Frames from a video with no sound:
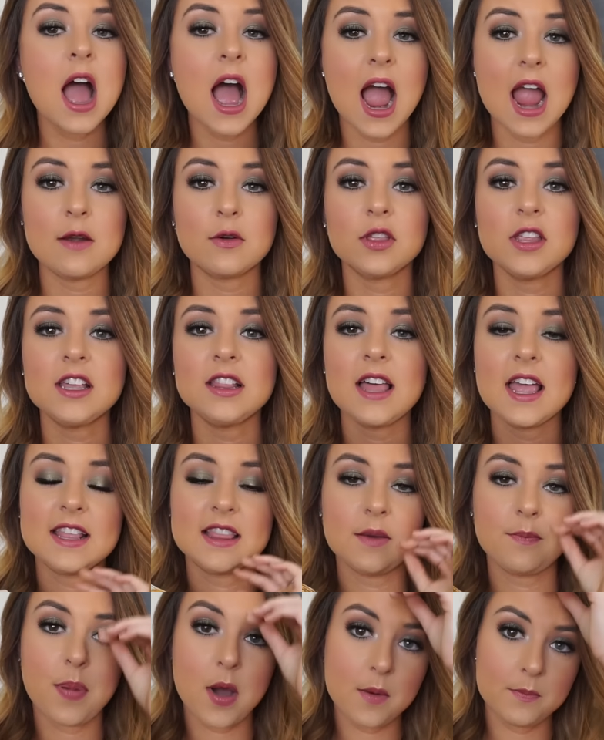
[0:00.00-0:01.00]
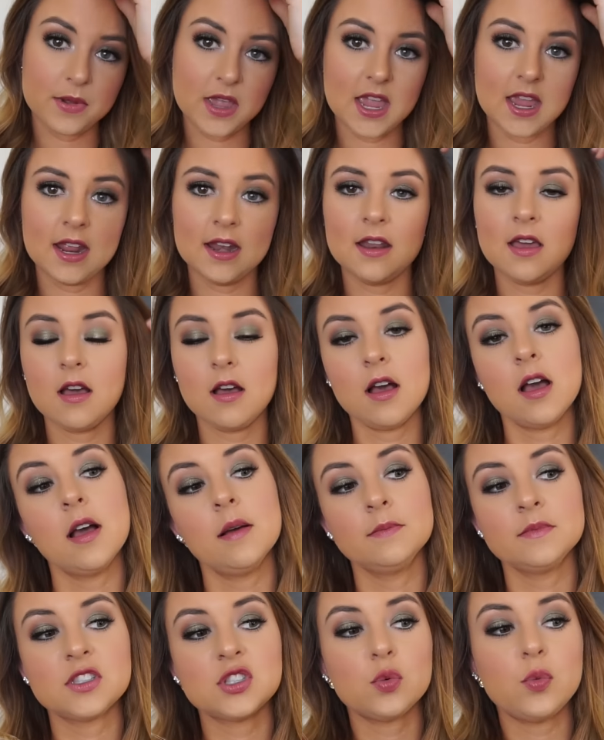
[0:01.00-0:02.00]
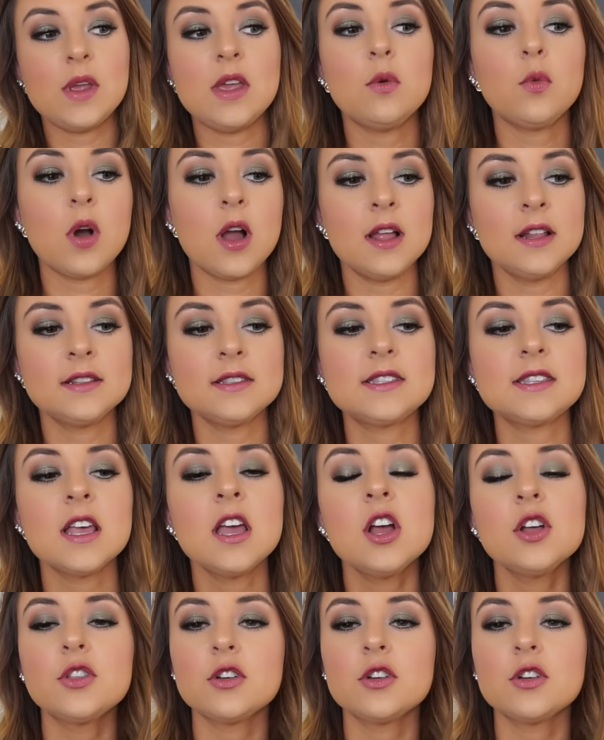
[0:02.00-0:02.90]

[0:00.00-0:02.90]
I really like the pumpkin um, sweet ones.